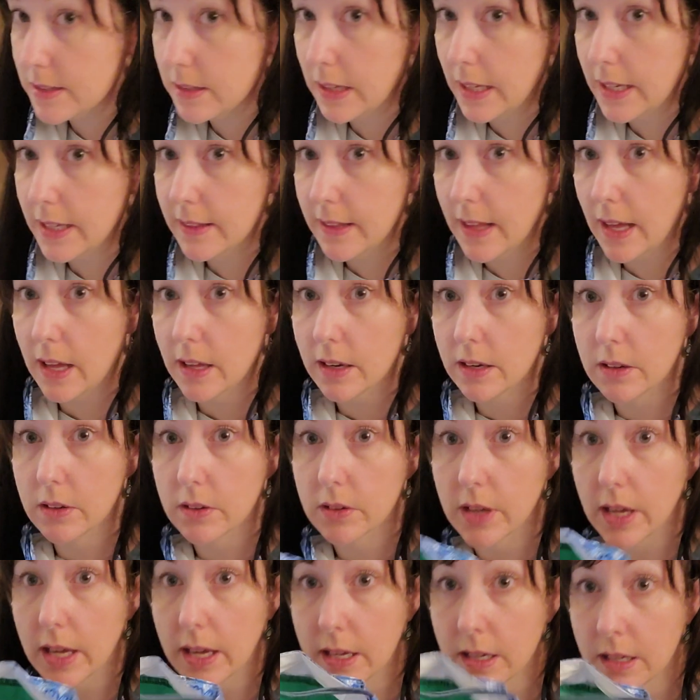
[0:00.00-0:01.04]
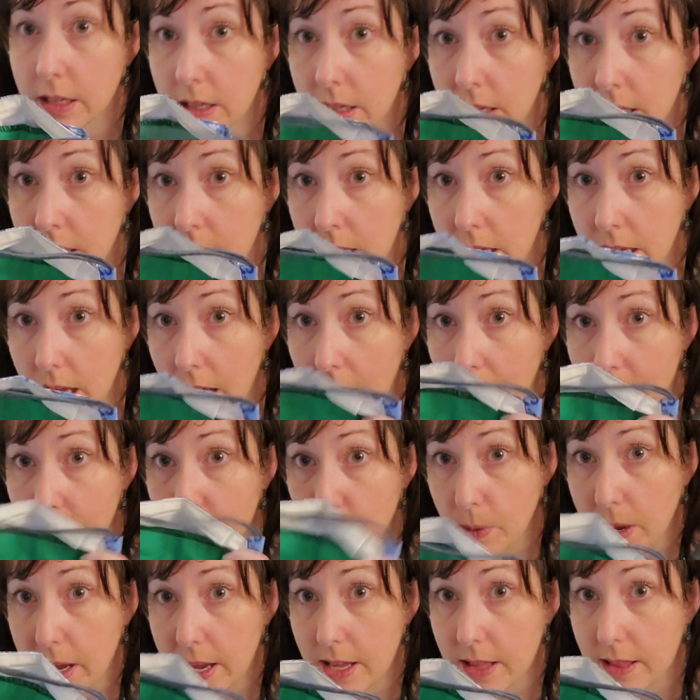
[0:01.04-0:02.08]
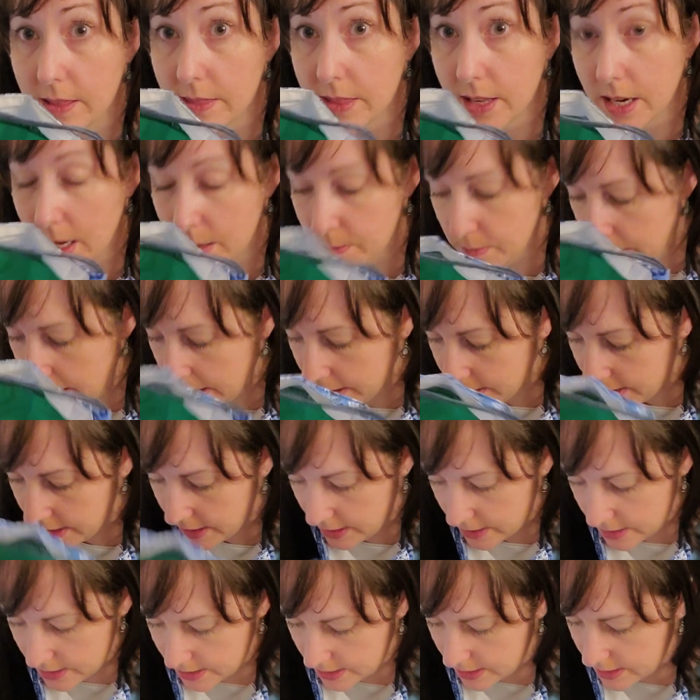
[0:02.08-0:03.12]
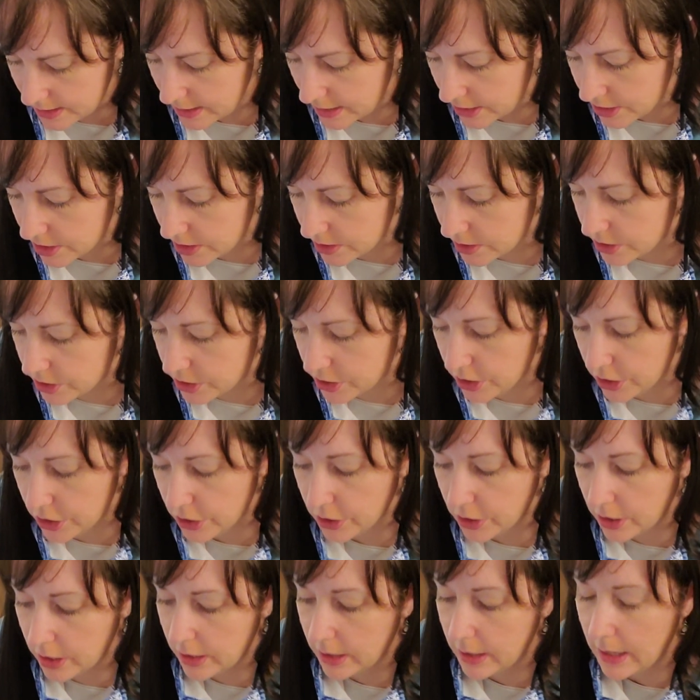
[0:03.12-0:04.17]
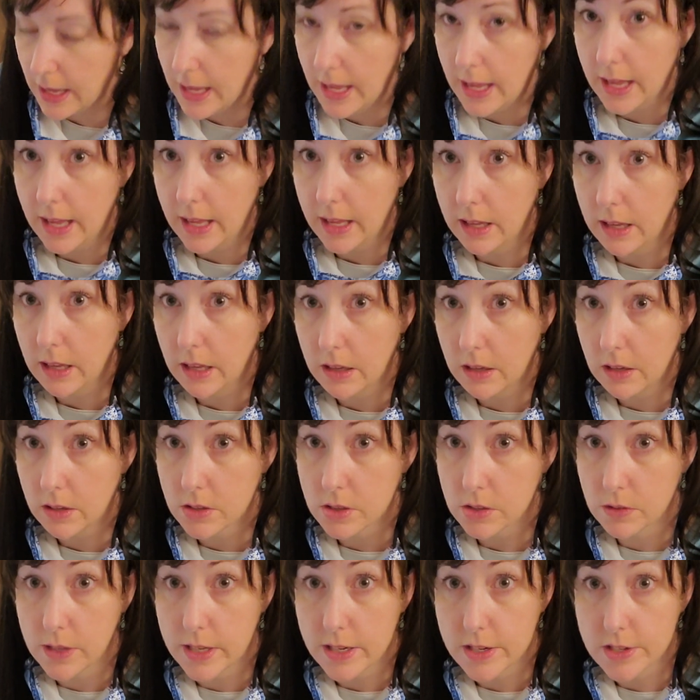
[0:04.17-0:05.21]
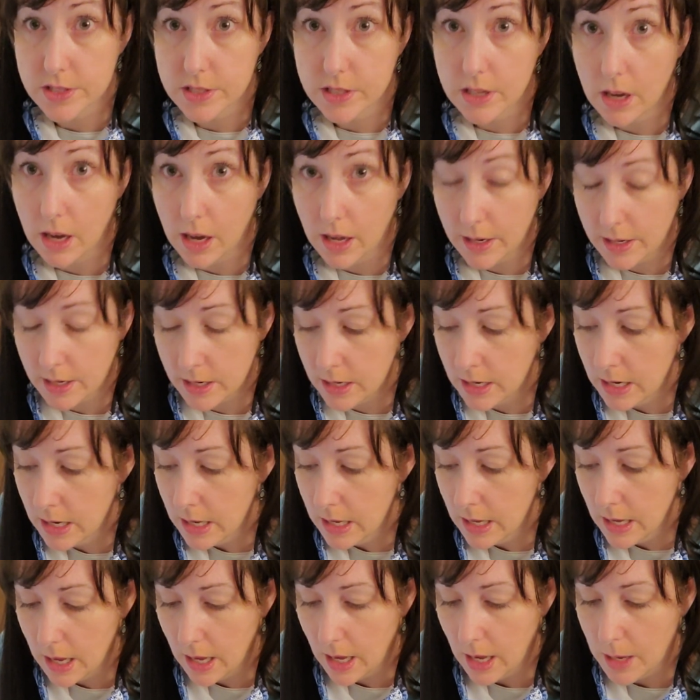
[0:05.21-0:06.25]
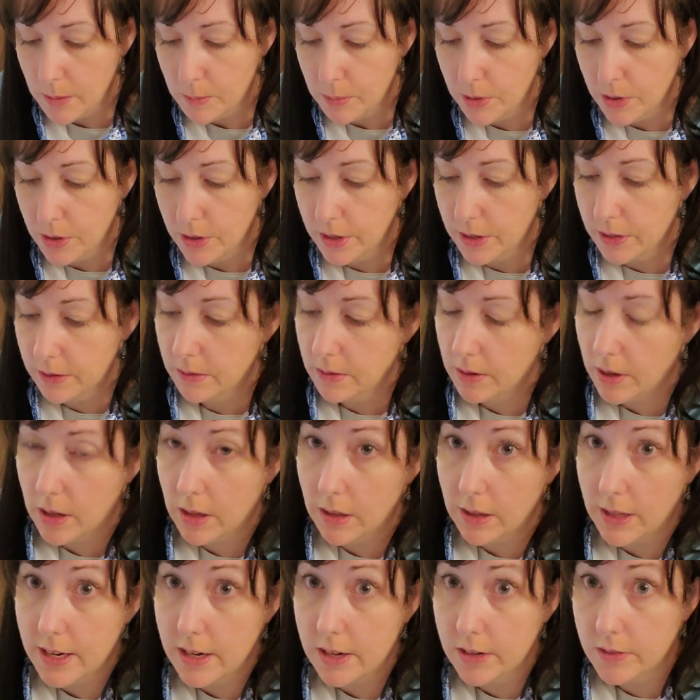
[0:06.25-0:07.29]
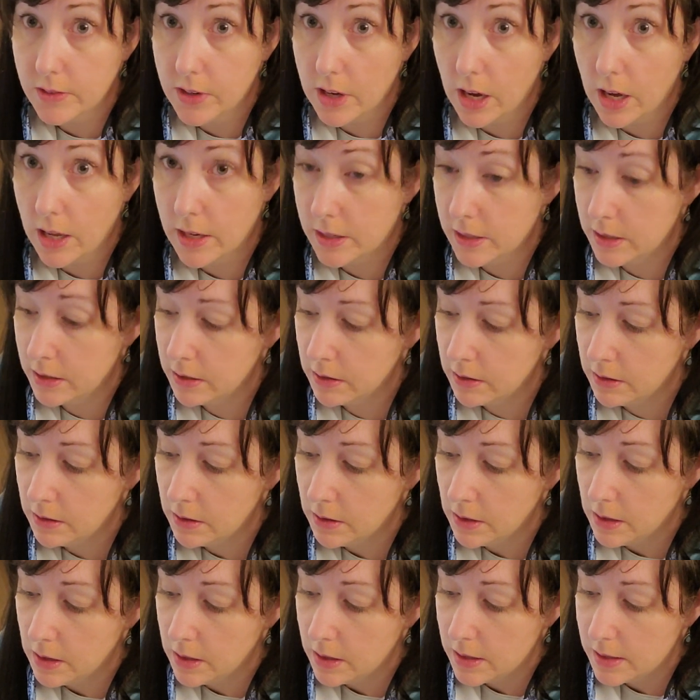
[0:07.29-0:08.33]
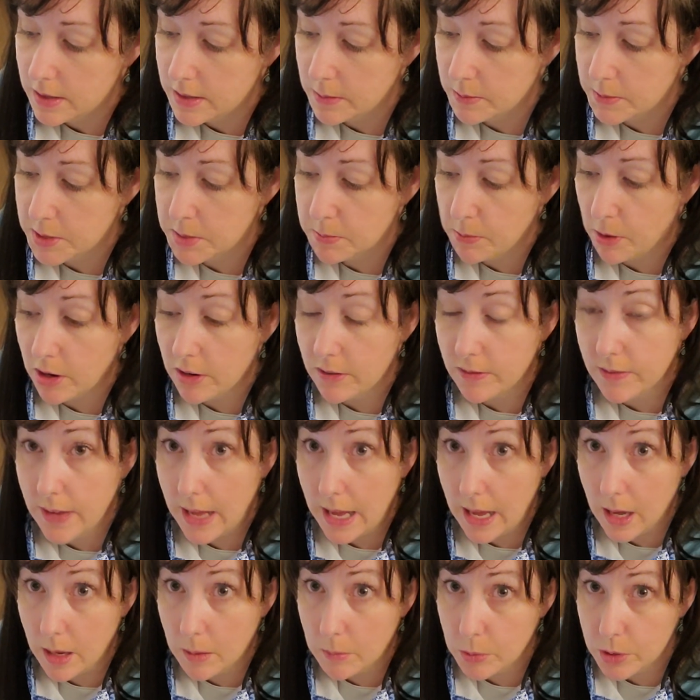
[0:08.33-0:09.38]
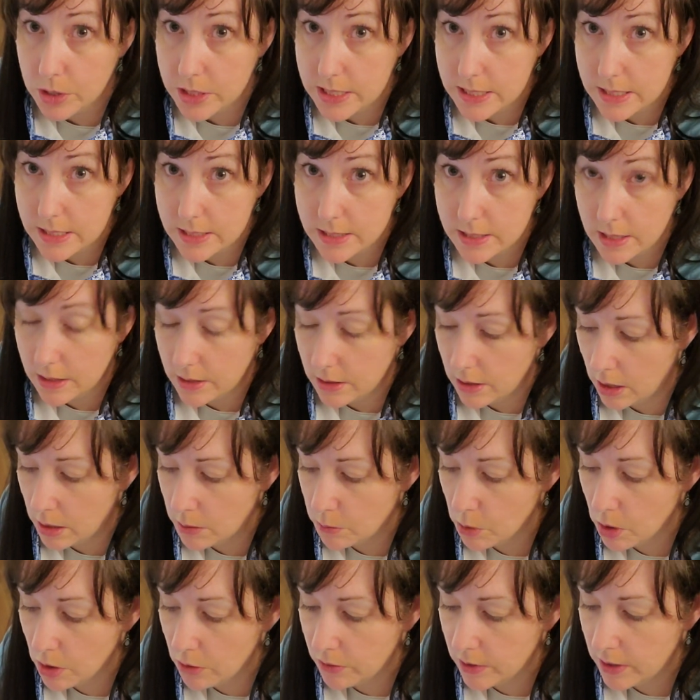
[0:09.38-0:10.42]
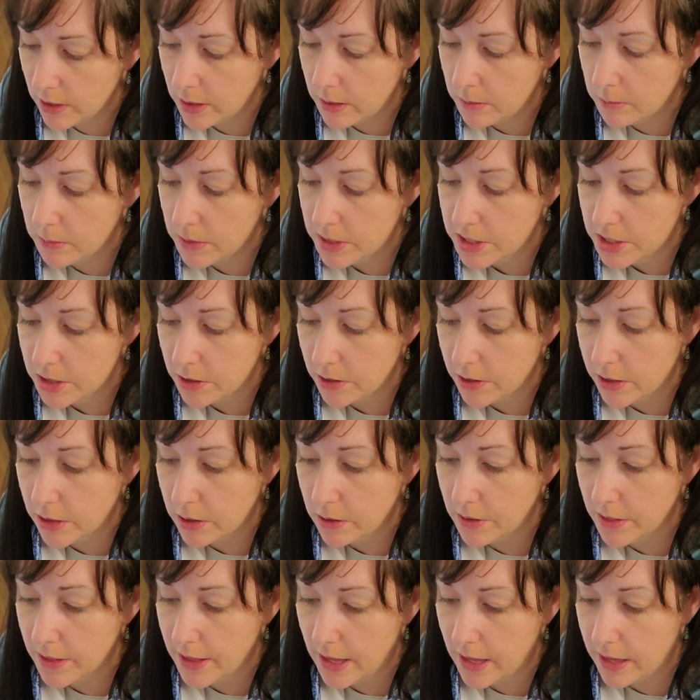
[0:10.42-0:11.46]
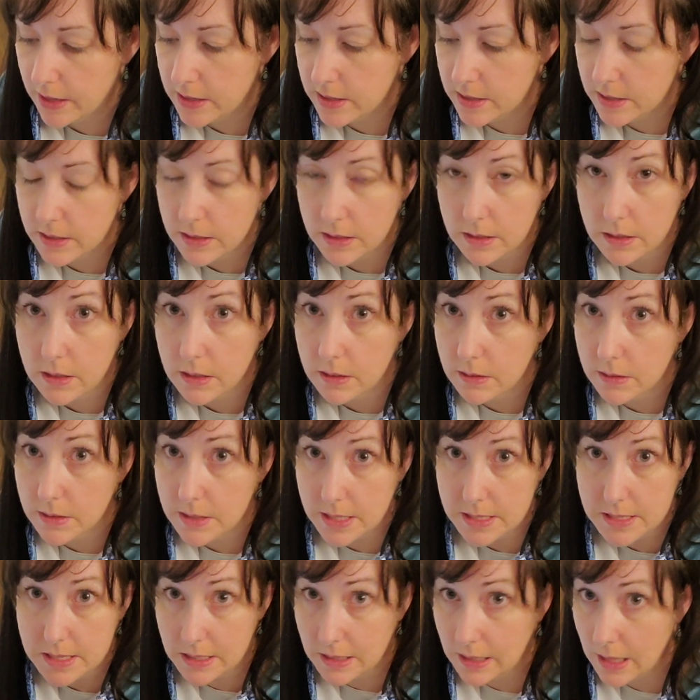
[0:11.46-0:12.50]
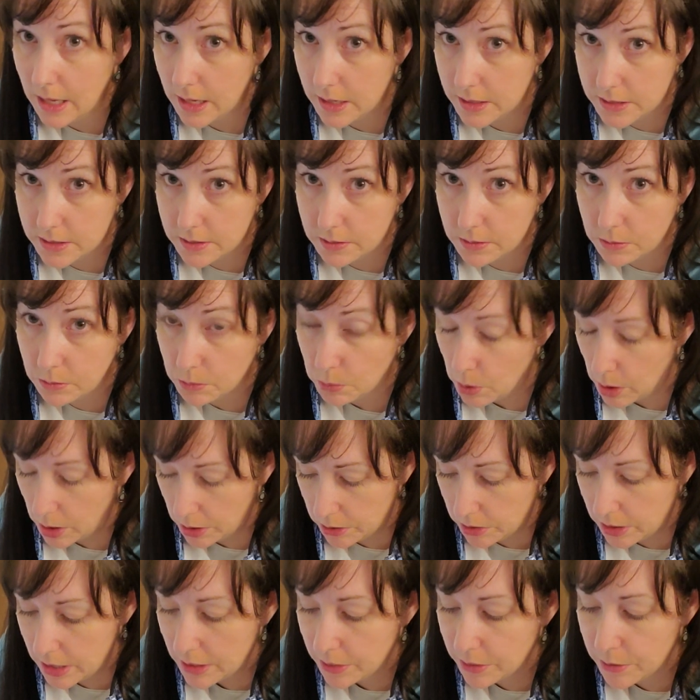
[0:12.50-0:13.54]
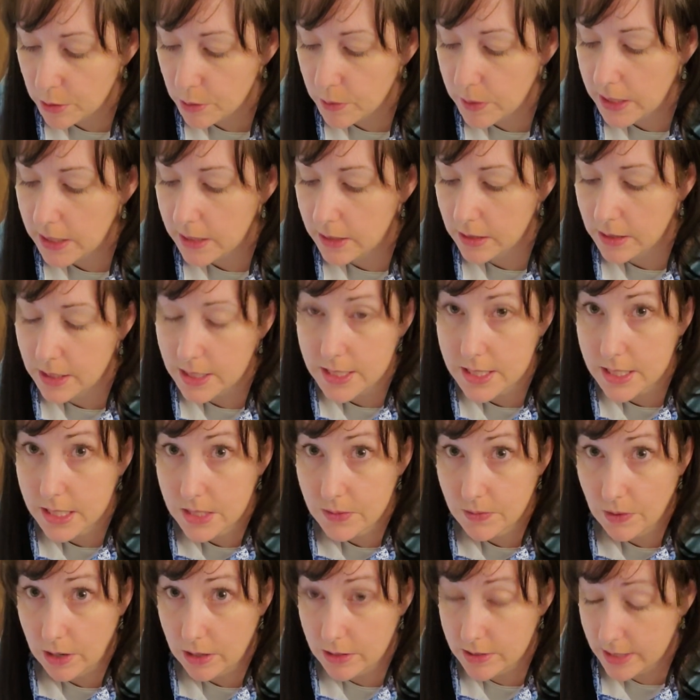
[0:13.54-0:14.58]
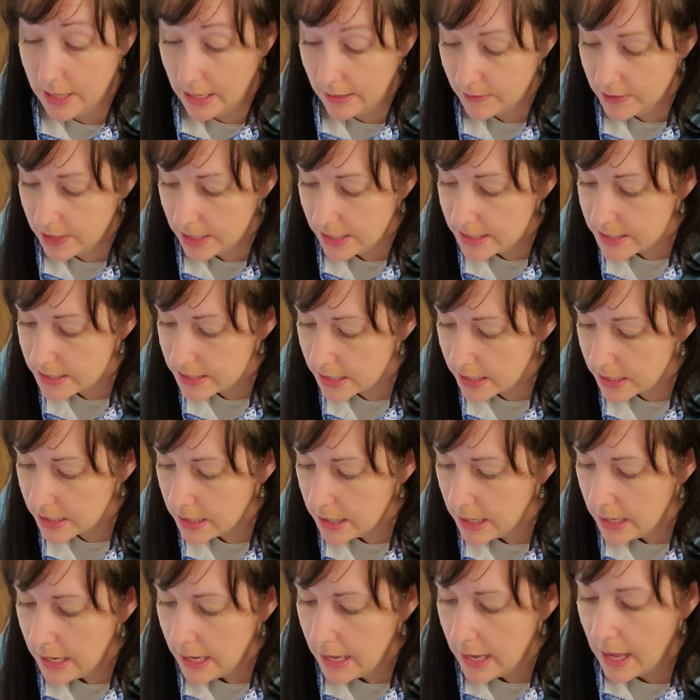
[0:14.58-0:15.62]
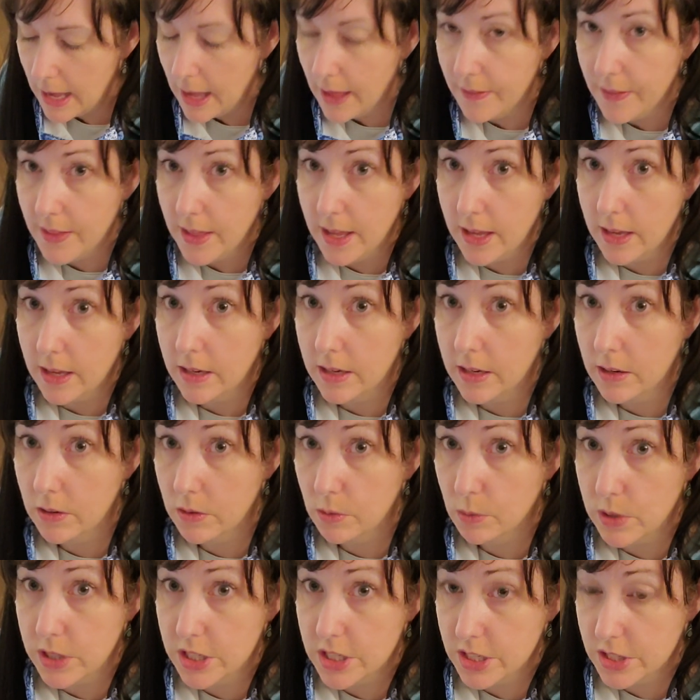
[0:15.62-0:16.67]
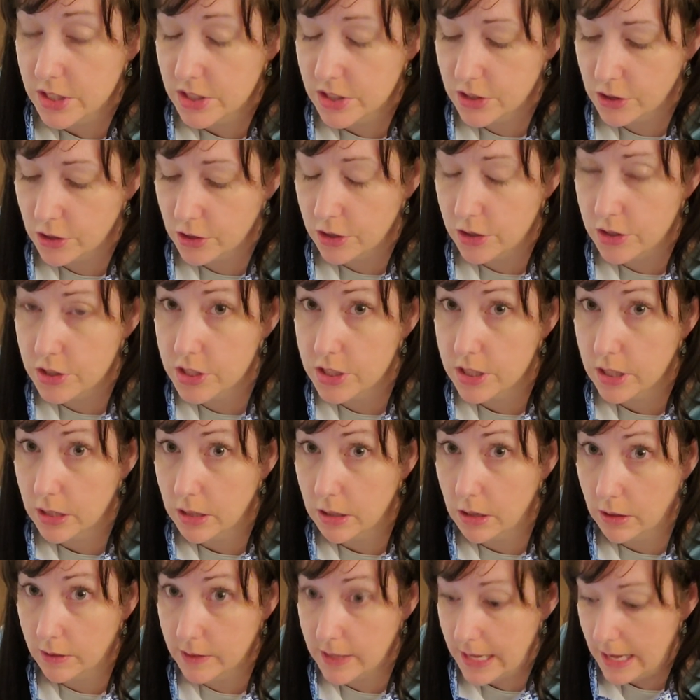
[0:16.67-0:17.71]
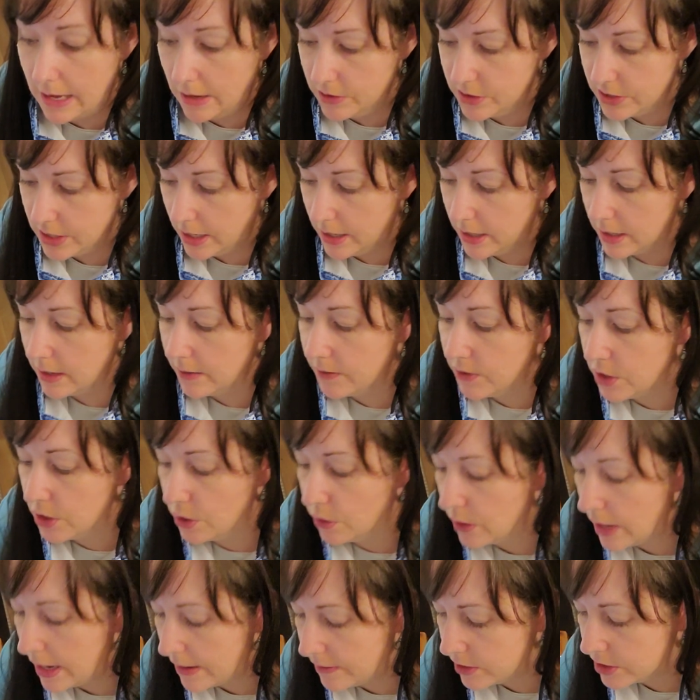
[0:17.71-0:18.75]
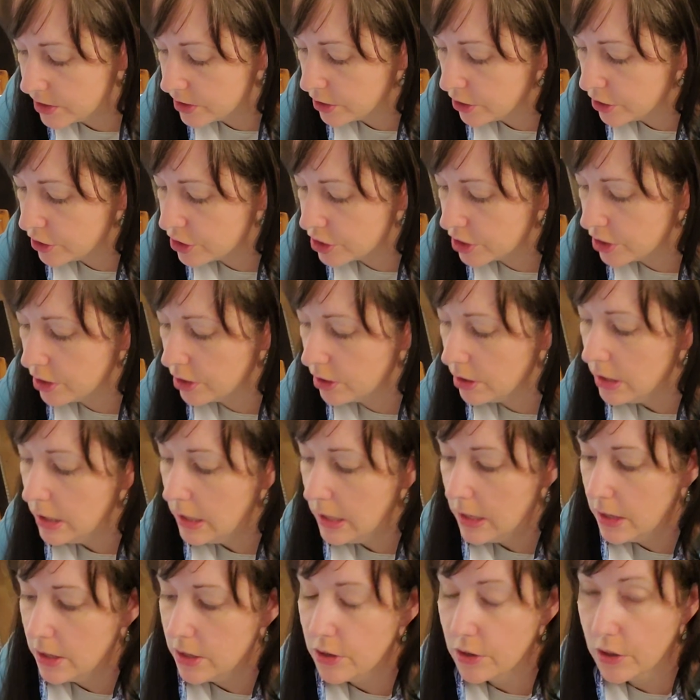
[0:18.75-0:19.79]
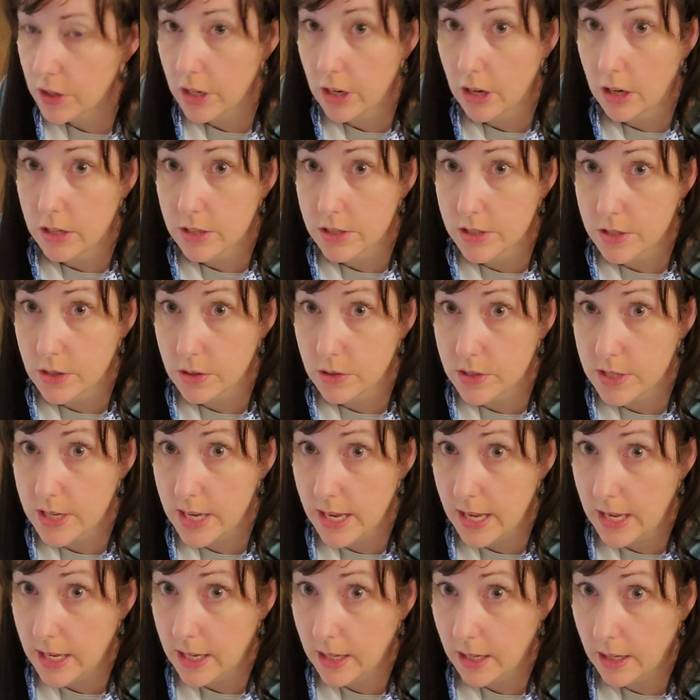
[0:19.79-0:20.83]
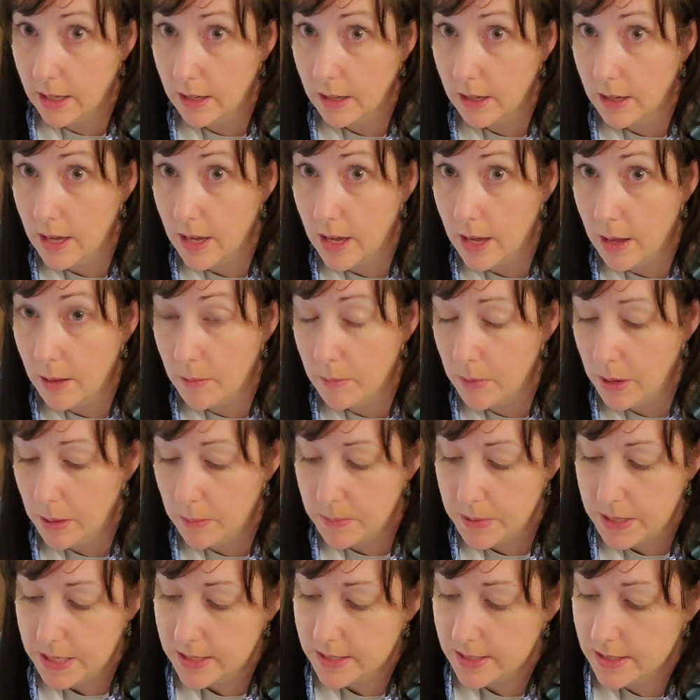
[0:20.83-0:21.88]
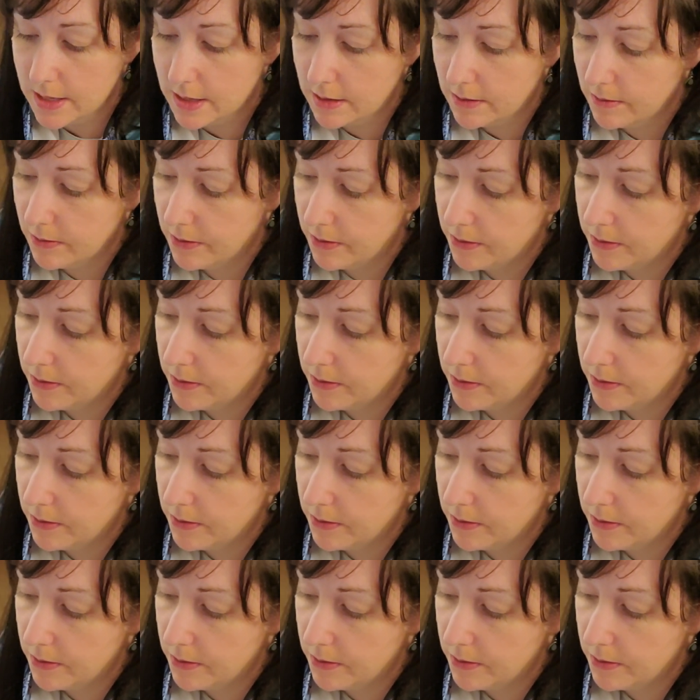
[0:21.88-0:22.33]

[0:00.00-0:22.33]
like that, okay? And the way that I made these is I just took 2 layers of cotton. I put a layer of cotton, some Smart Fab, which is a non-woven material that doesn't let water get through it, at least as far as I've tested. And then we just serged along the outside. If you don't have a serger, you could also take a piece of